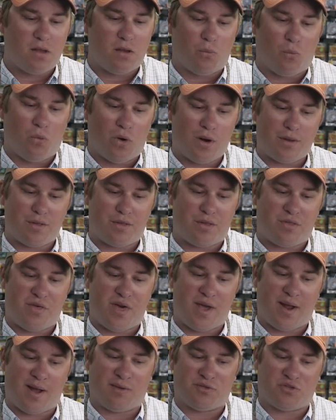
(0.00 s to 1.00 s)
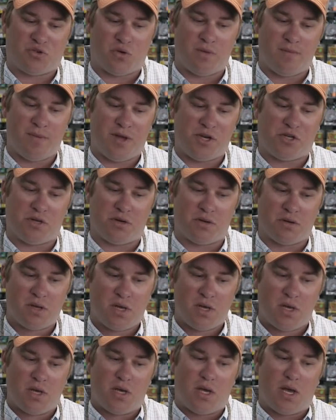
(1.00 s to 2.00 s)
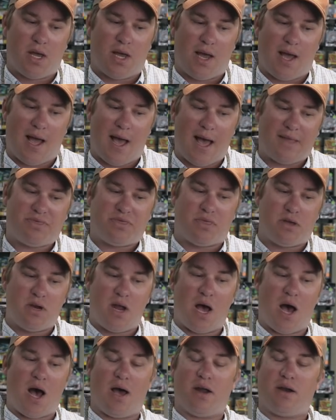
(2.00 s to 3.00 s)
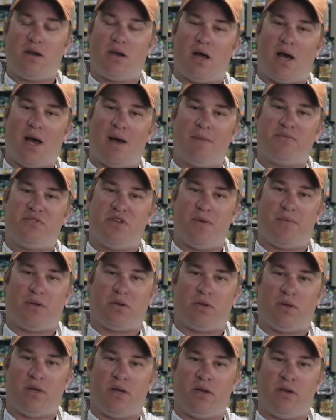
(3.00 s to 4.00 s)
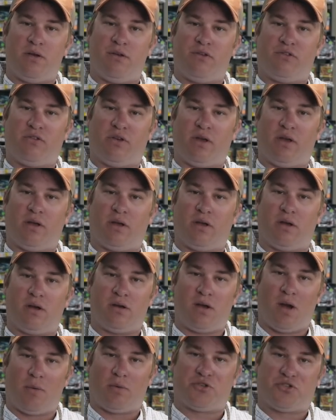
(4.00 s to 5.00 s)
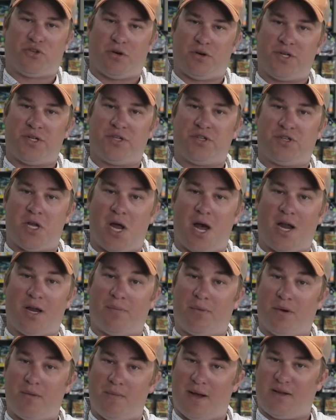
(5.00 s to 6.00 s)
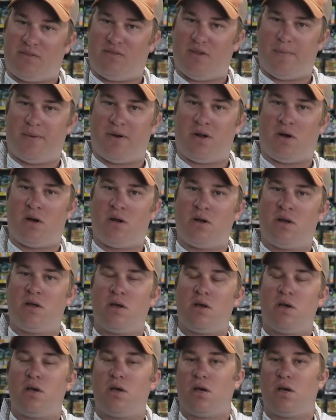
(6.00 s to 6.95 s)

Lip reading: One other thing I was going to mention, at the knot, I'm typically using a double surgeon's knot to put my tippet on.